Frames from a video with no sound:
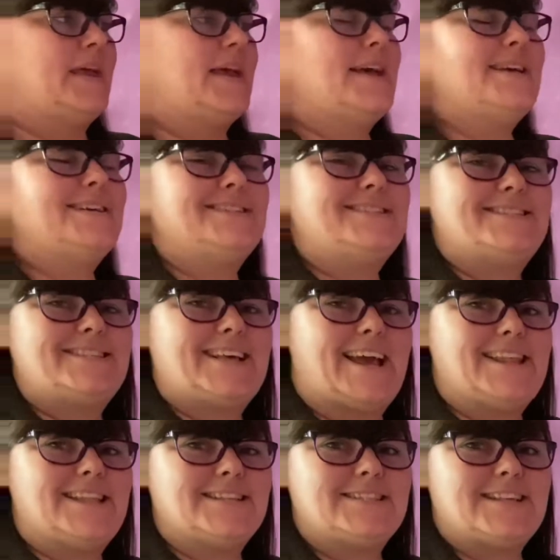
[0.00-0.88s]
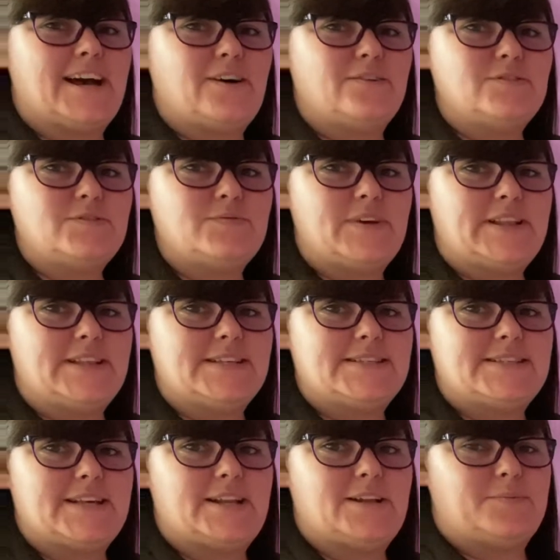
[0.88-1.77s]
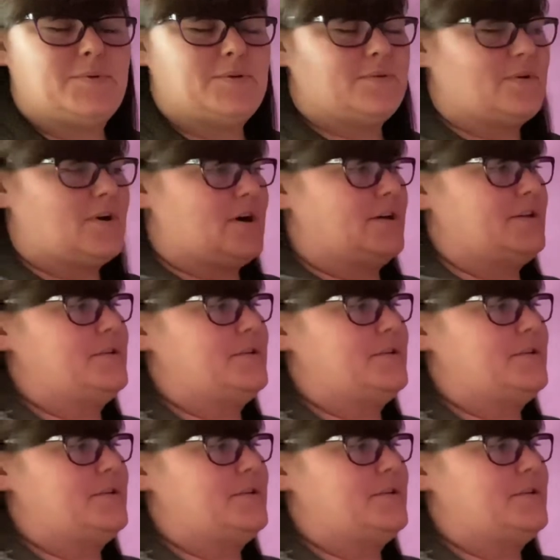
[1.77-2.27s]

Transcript: say the sounds, read the syllable. Are you